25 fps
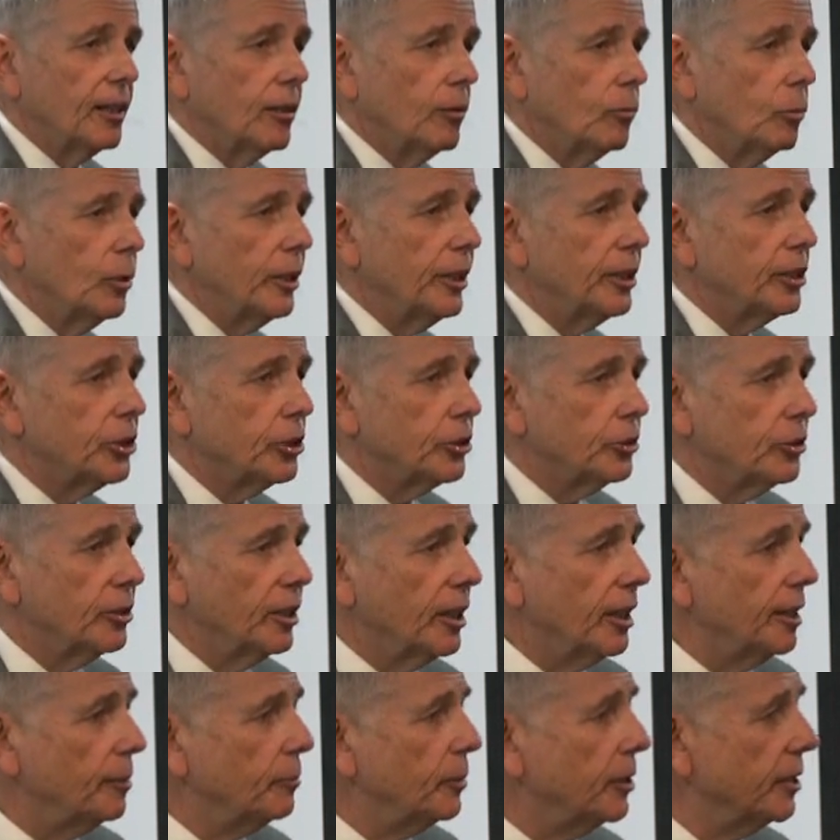Where should
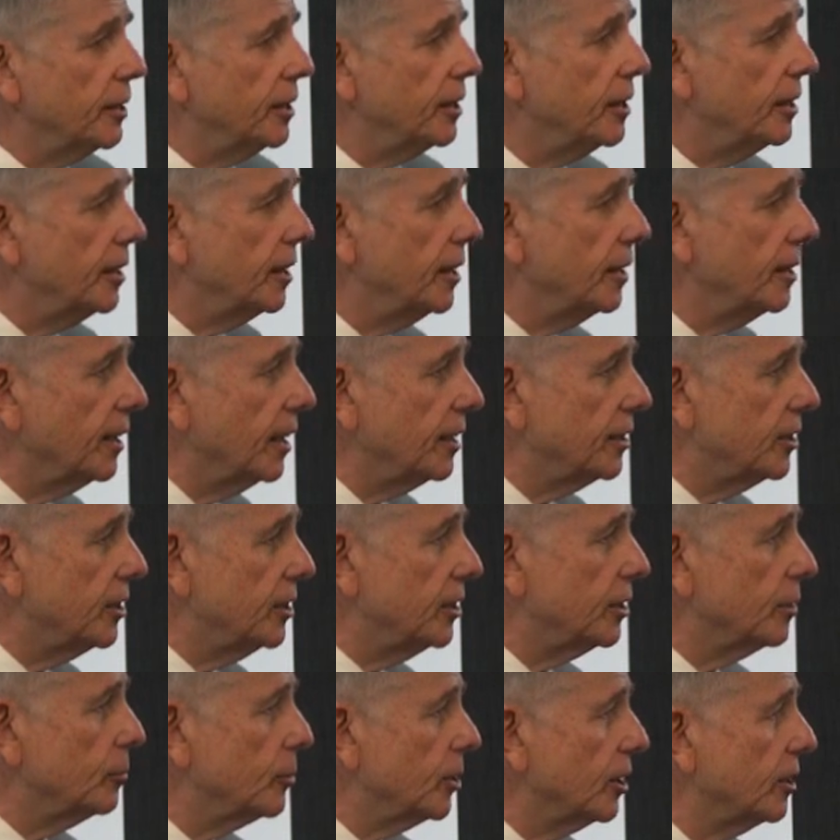they be in that
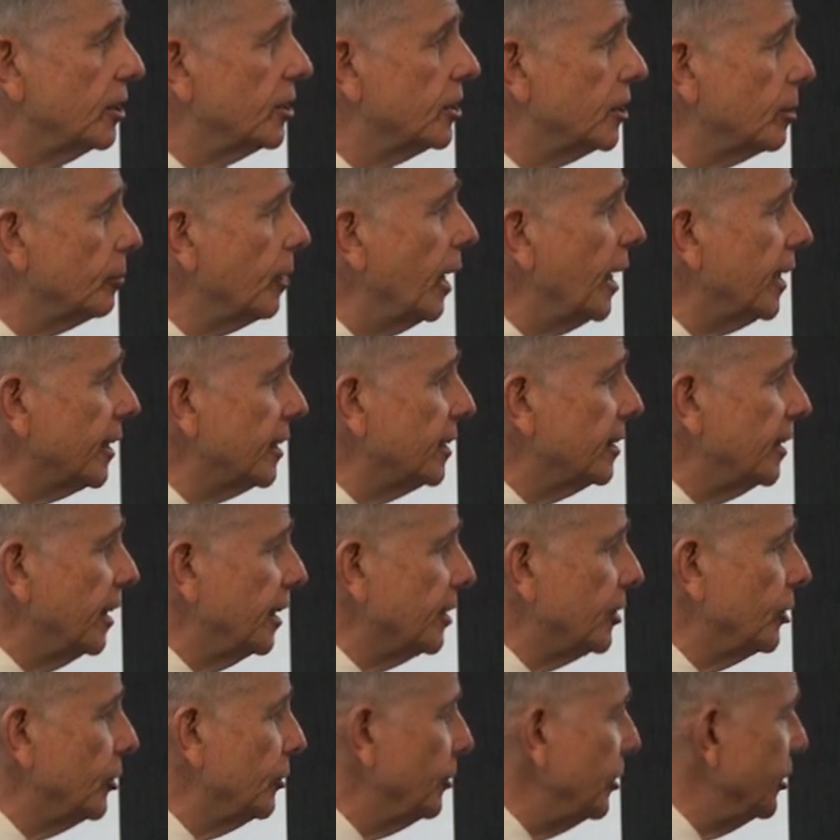system? So there's some
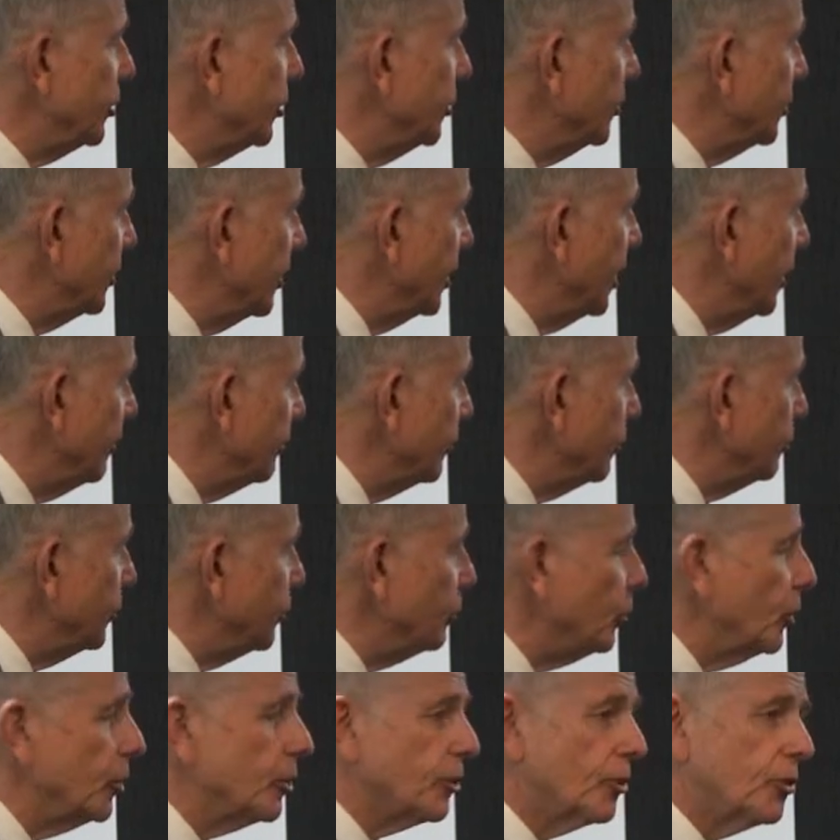architecture issues that have to be
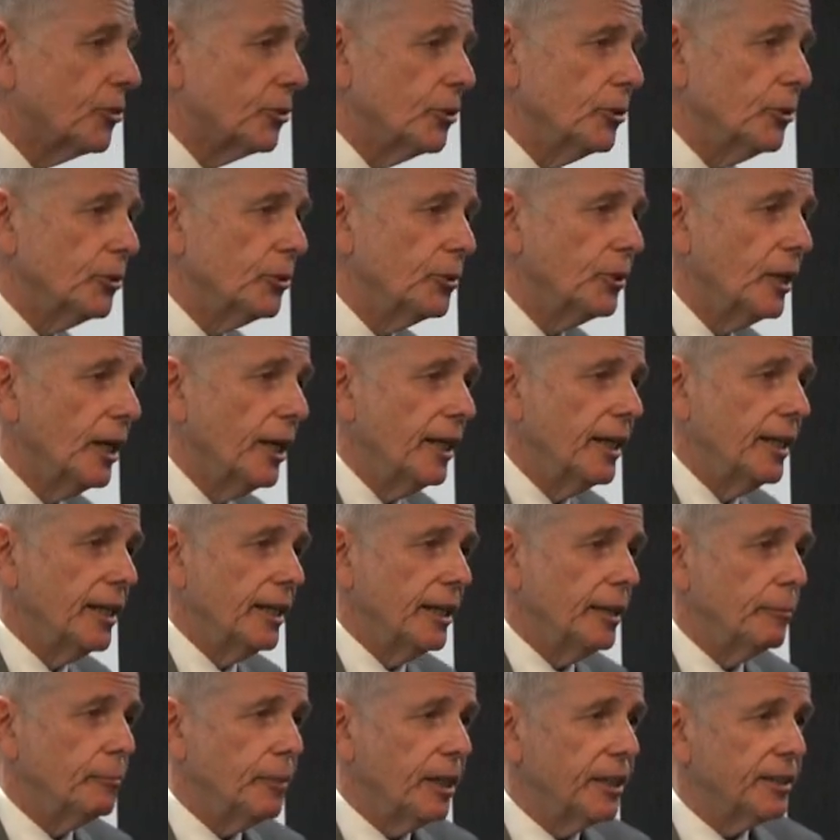worked through
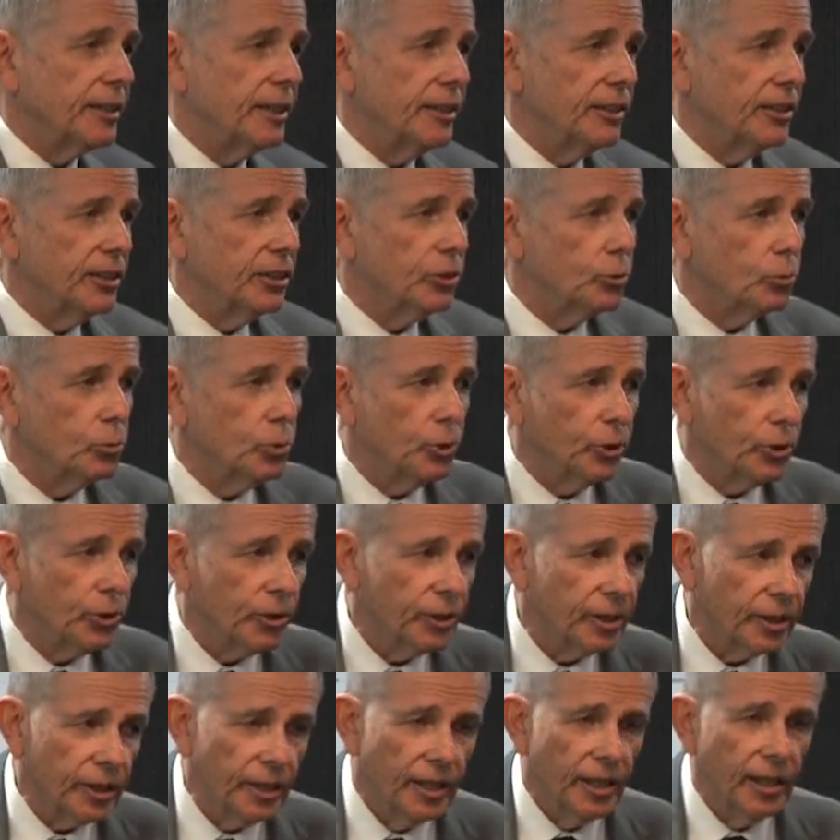in making this
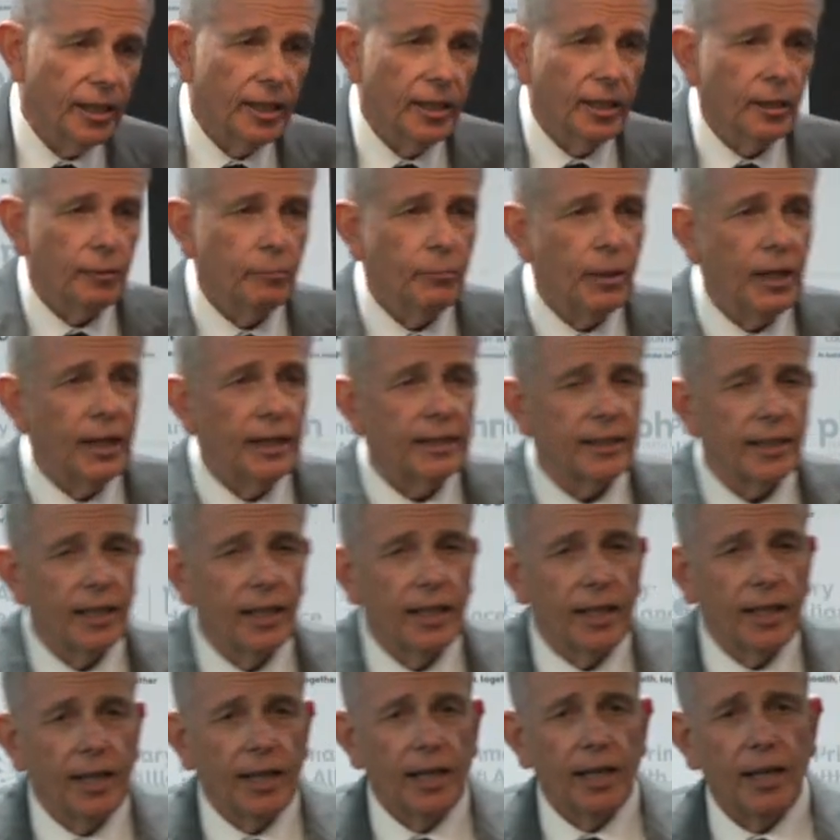work. But
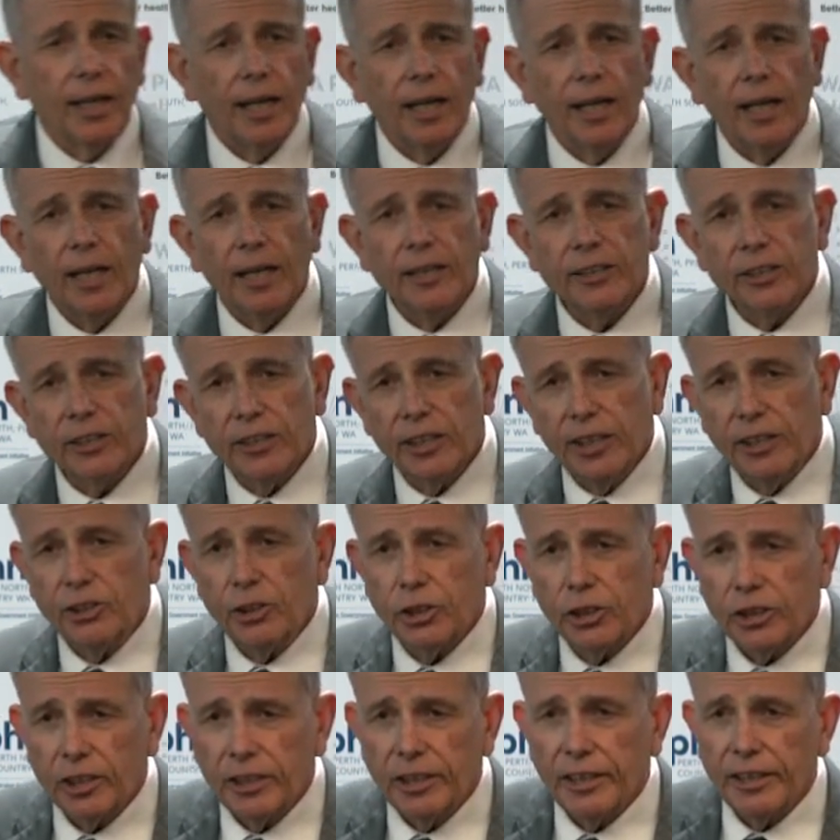
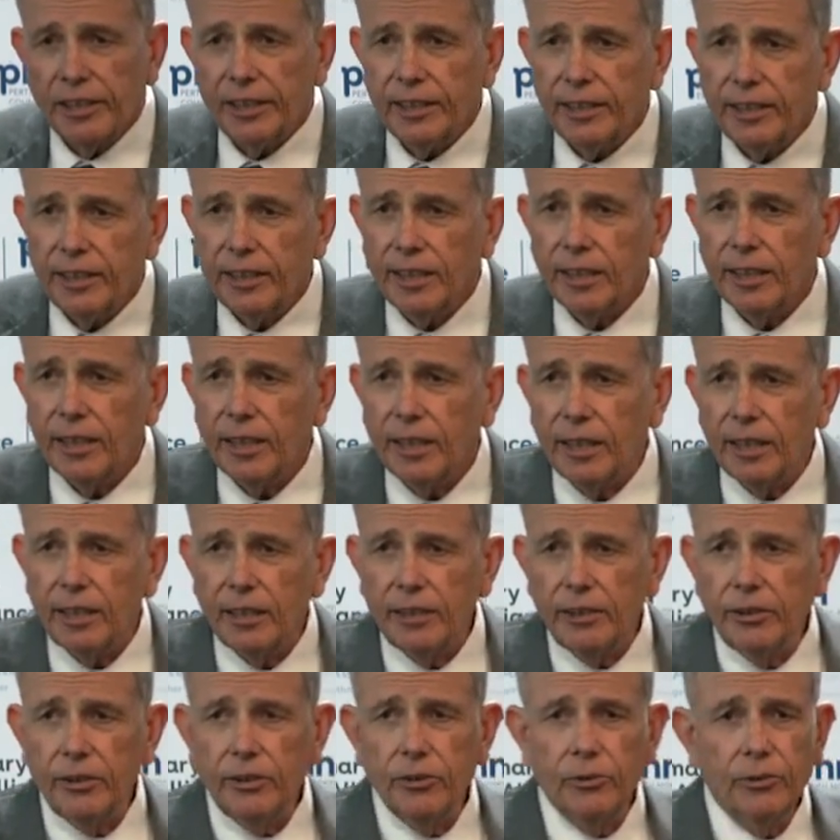essentially,
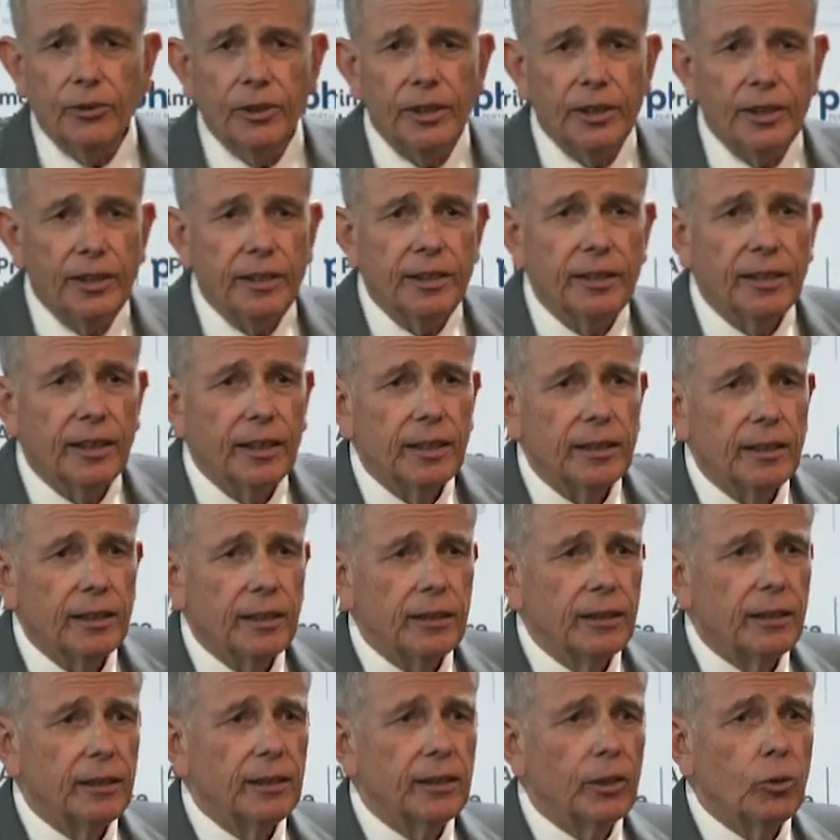you need
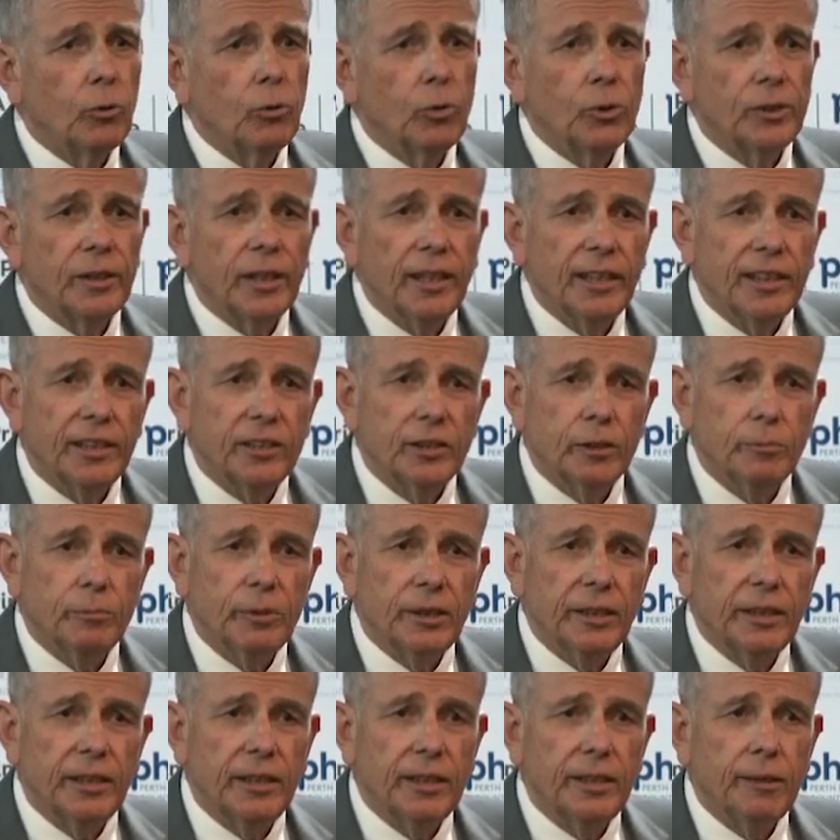the coordinator to
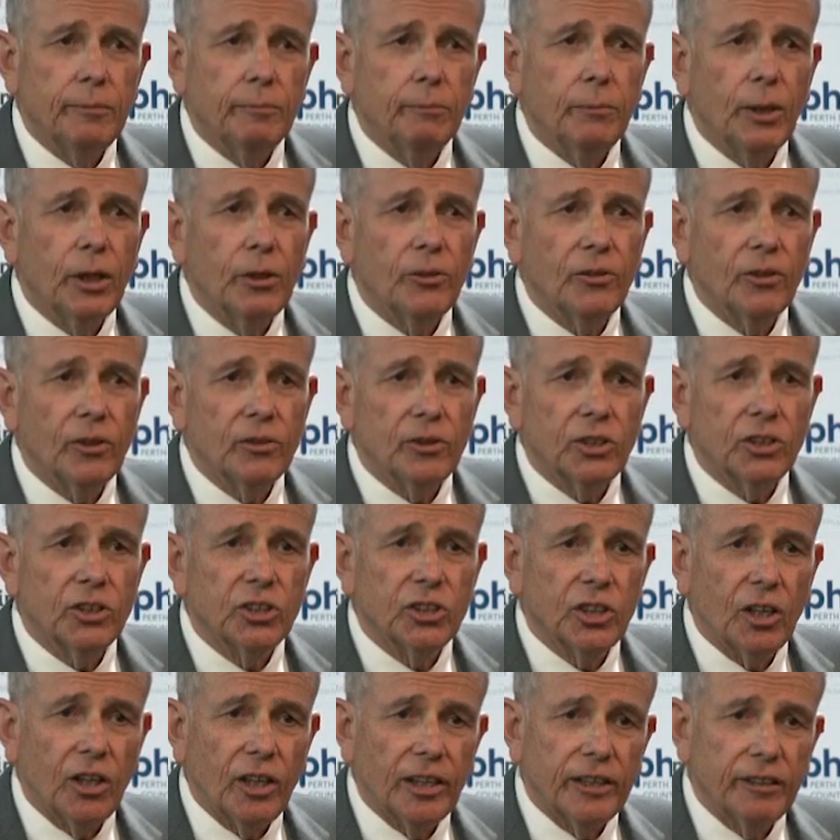be both on the
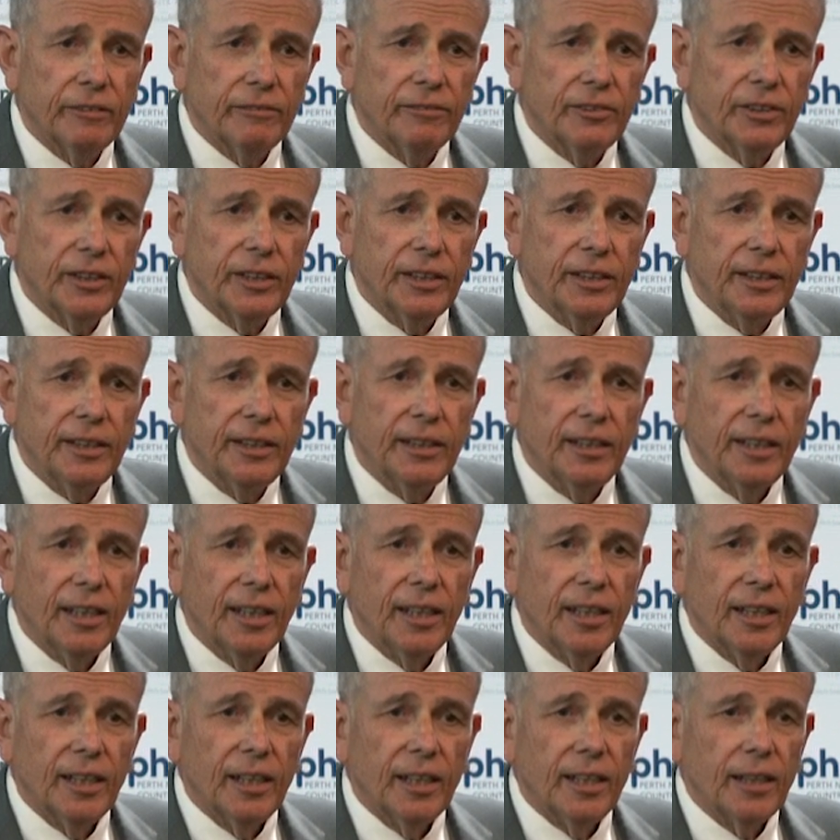side of the
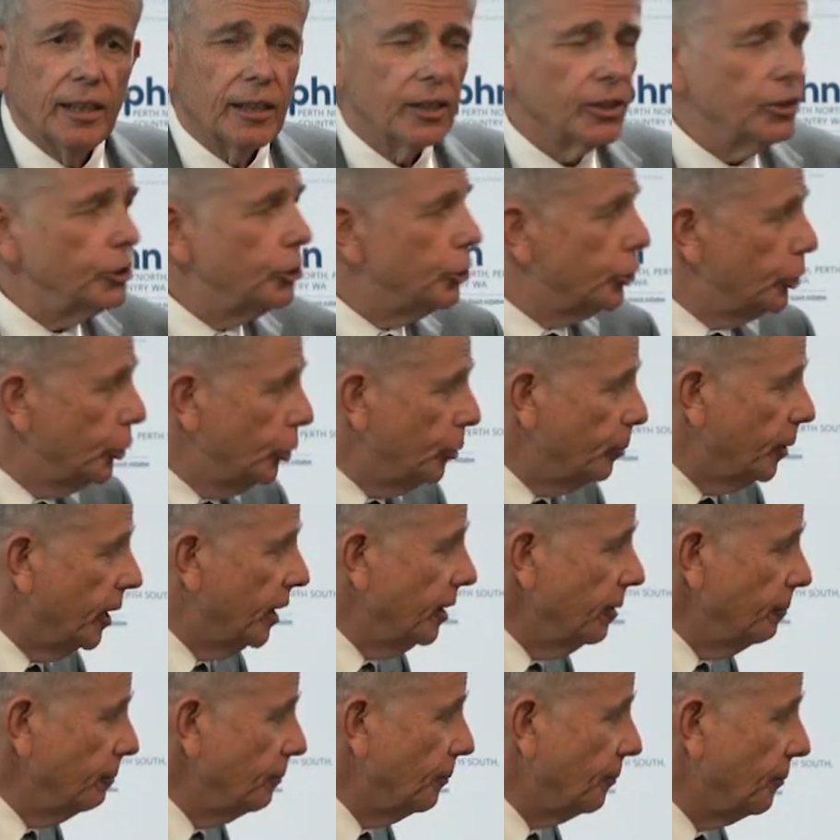consumer,